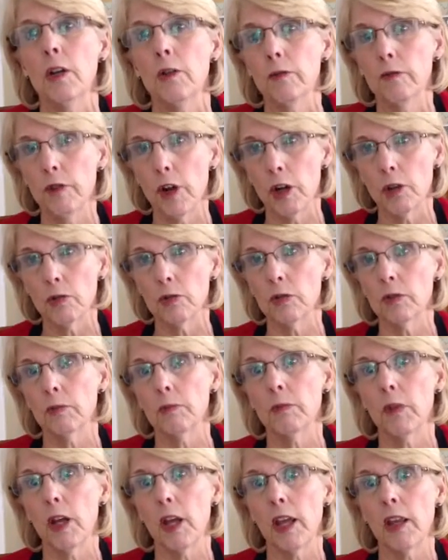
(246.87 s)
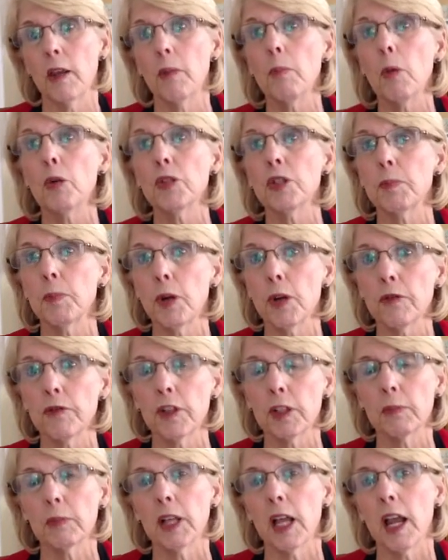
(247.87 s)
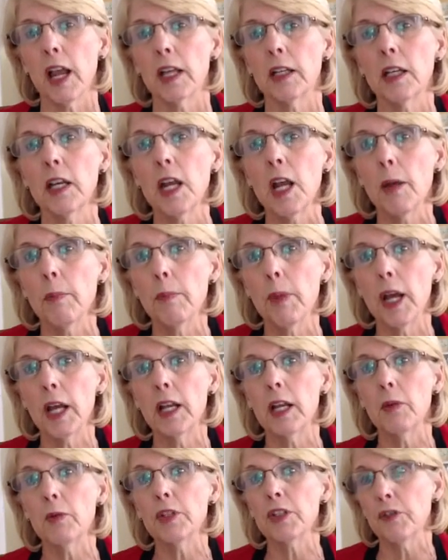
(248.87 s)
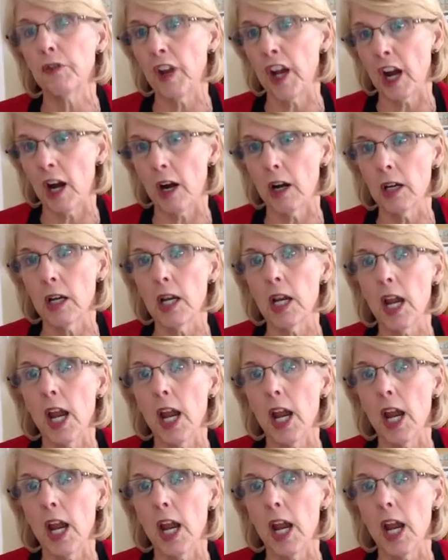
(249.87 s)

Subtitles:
vote and the most perfect plan, but it was fair.